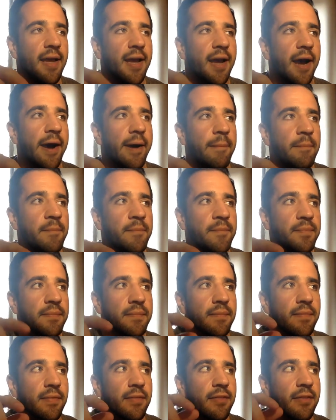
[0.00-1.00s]

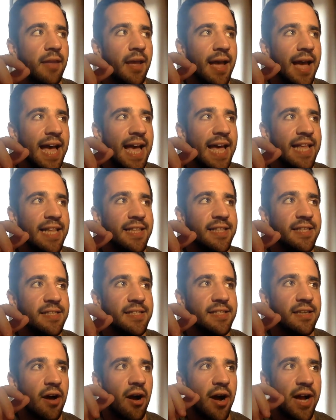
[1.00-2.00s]

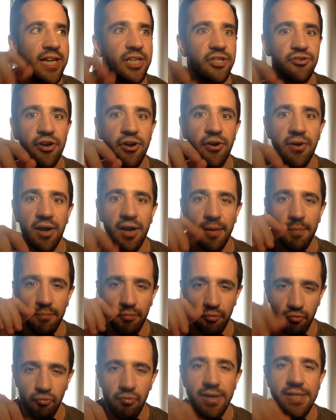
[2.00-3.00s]
And I drew like a
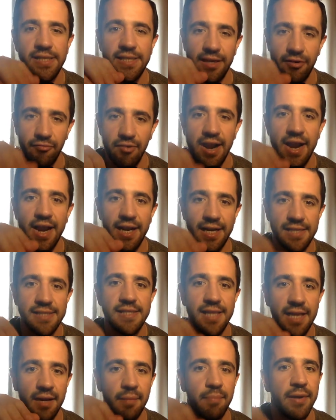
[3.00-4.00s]
pretty
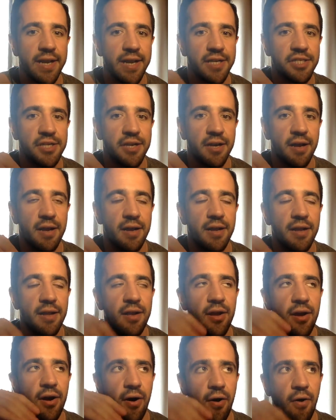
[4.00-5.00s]
realistic picture
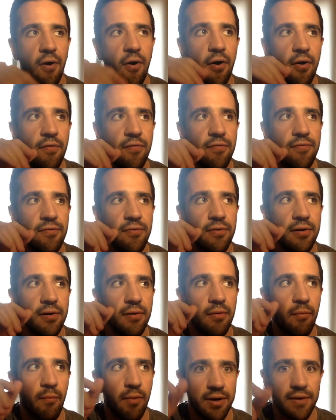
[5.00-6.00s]
of
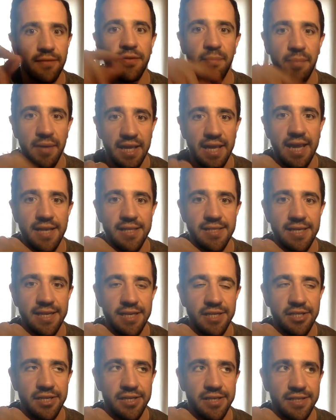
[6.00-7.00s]
one of the PE
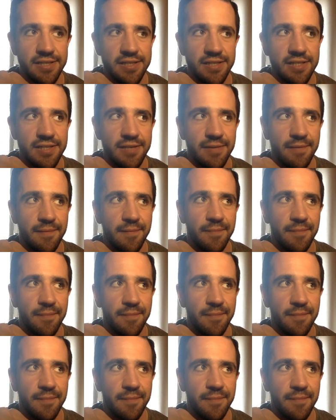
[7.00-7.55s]
teachers